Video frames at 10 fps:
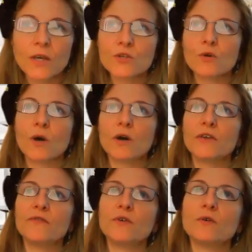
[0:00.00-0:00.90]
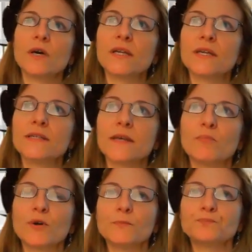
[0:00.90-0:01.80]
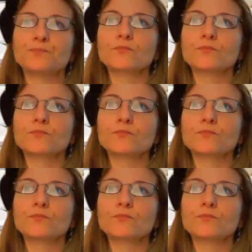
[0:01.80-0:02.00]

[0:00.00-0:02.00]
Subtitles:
So I'll give you an example.